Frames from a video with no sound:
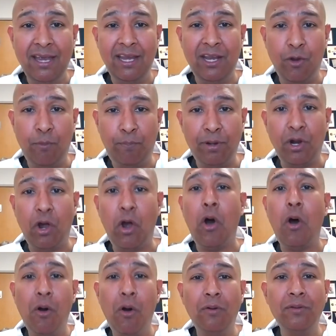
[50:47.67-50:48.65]
you know, put
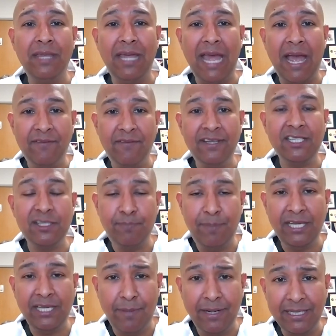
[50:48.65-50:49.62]
all the
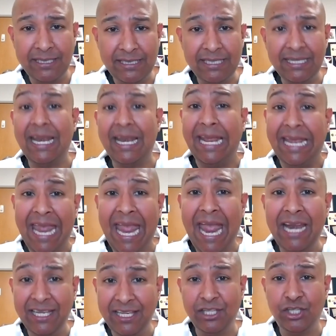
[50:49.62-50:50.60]
evidence-based medicine that I
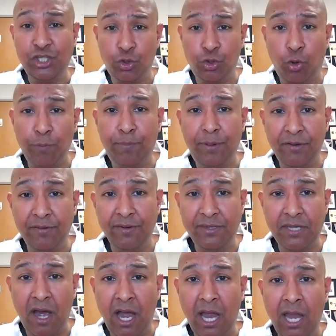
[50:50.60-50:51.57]
can in this short period
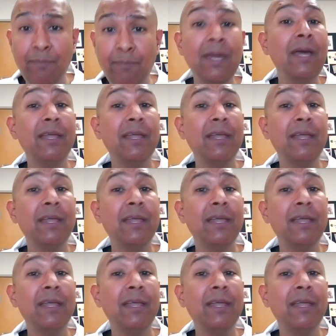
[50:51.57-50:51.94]
of time.